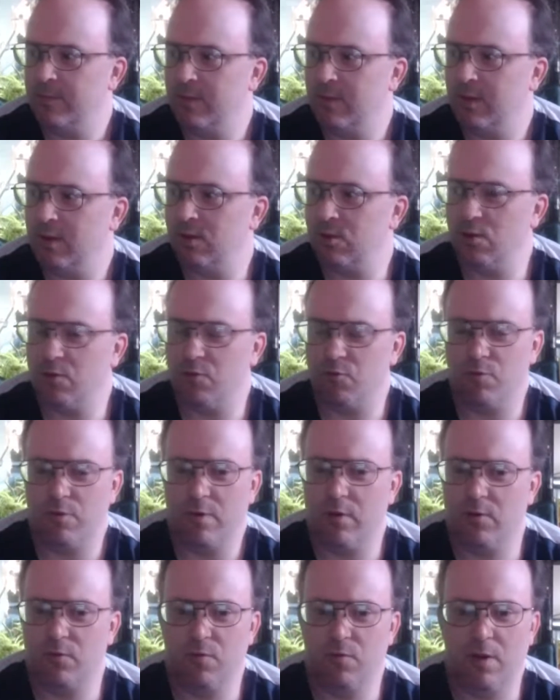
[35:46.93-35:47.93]
it's like
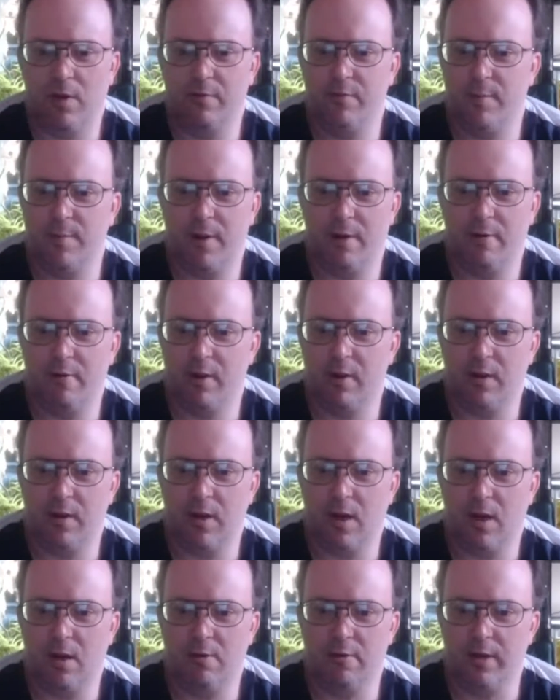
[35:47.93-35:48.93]
trying to drive an American
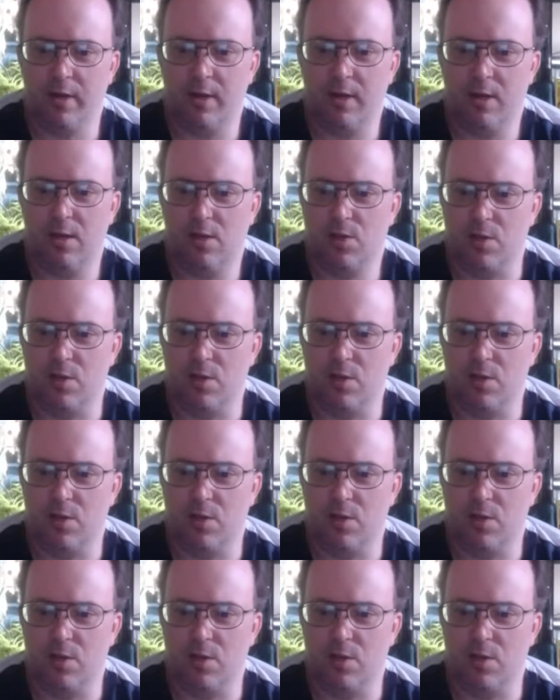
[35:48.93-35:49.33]
car and the gear